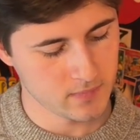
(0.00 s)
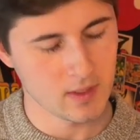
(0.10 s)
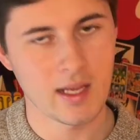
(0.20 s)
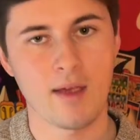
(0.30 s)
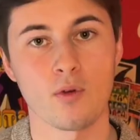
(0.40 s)

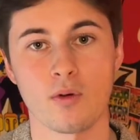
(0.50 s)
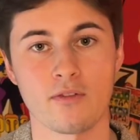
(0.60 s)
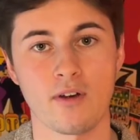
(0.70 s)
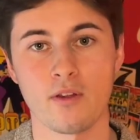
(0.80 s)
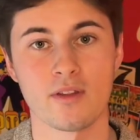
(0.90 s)
And we want to
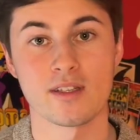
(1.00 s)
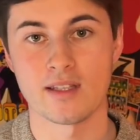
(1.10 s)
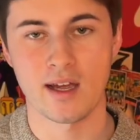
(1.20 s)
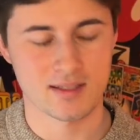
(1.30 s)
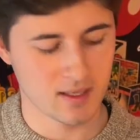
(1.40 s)
follow the
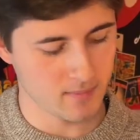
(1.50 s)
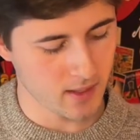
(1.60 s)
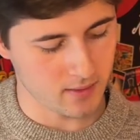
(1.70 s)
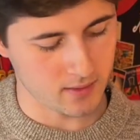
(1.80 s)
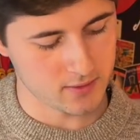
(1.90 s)
exact same
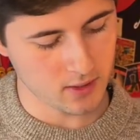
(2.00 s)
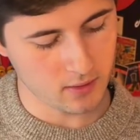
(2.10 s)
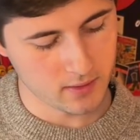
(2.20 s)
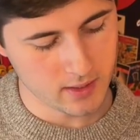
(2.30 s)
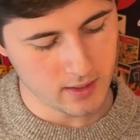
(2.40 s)
method.
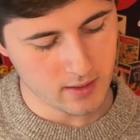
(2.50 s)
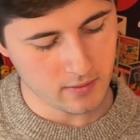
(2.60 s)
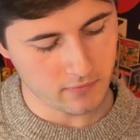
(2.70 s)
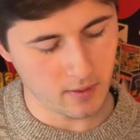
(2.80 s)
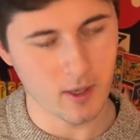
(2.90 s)
So
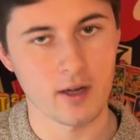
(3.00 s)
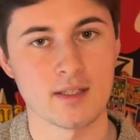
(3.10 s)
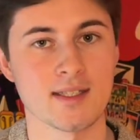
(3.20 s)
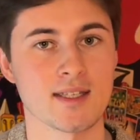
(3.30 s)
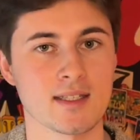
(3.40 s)
from our
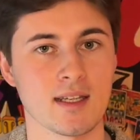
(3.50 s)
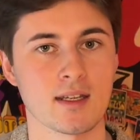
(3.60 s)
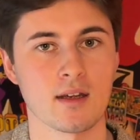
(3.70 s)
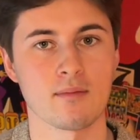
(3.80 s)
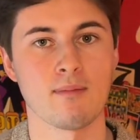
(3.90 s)

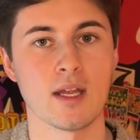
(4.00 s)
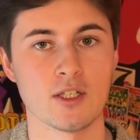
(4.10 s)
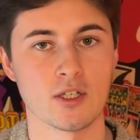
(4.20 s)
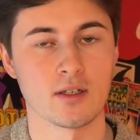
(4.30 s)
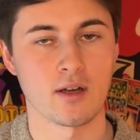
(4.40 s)
existing
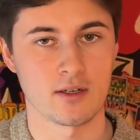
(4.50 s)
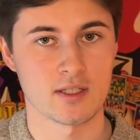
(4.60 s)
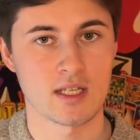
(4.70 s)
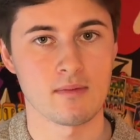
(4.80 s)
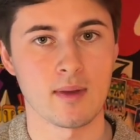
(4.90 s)
major or
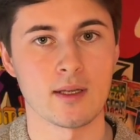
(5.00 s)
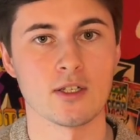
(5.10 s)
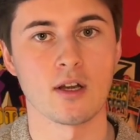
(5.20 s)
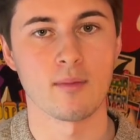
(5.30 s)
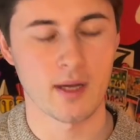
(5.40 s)
C
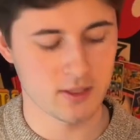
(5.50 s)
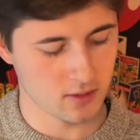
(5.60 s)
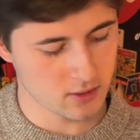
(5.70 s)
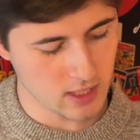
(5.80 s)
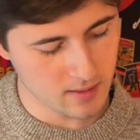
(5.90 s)
major arpeggio
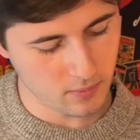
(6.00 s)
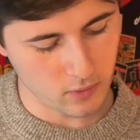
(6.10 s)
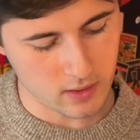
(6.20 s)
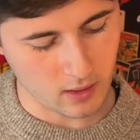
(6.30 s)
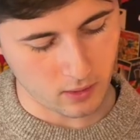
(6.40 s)
shape, we
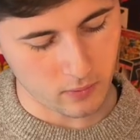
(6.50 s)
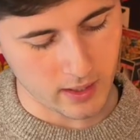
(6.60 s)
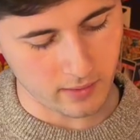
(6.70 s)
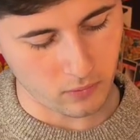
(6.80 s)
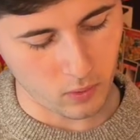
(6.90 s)
know we
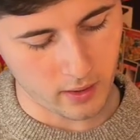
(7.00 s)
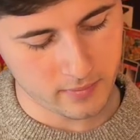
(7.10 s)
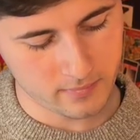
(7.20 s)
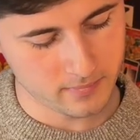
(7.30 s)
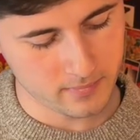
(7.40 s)
have 1,
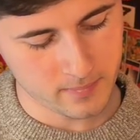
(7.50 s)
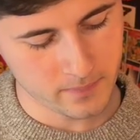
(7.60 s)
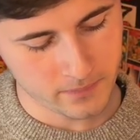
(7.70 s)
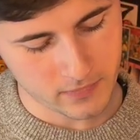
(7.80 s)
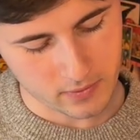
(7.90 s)

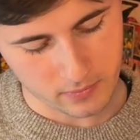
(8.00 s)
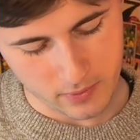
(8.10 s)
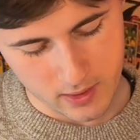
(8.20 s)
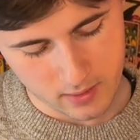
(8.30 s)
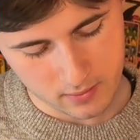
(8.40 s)

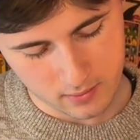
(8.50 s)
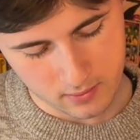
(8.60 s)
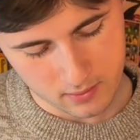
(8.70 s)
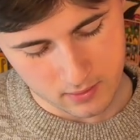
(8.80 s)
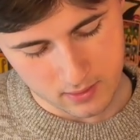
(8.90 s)

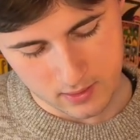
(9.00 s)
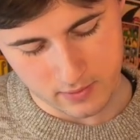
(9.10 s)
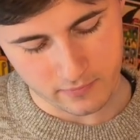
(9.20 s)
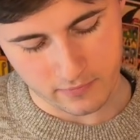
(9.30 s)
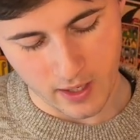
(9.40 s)
3,
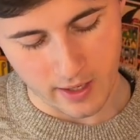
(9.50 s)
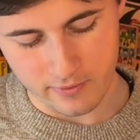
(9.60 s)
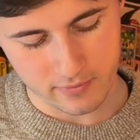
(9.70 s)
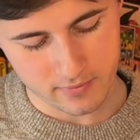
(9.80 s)
5.